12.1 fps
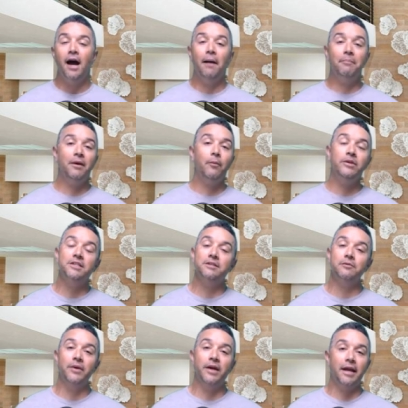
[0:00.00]
Um, then we
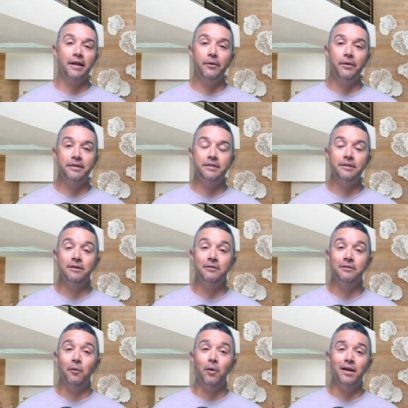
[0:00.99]
just we got to go
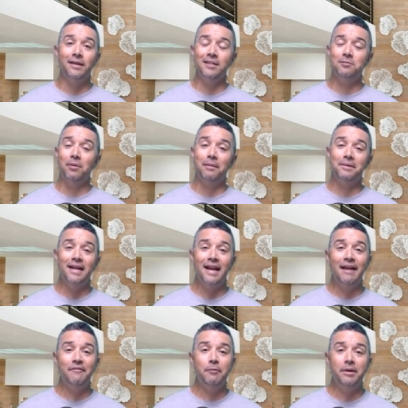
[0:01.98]
into the one that's probably
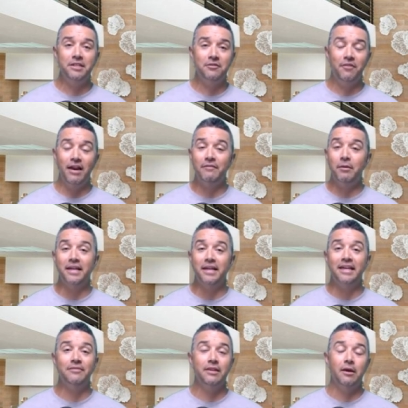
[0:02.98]
not everybody's favorite, but
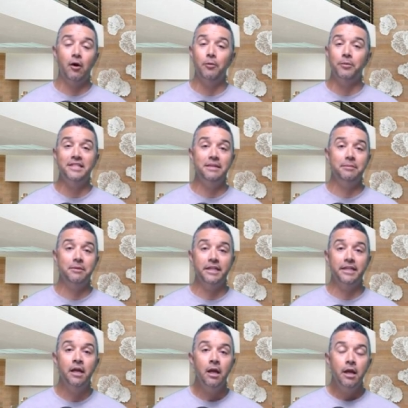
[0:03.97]
giving the home a deep clean.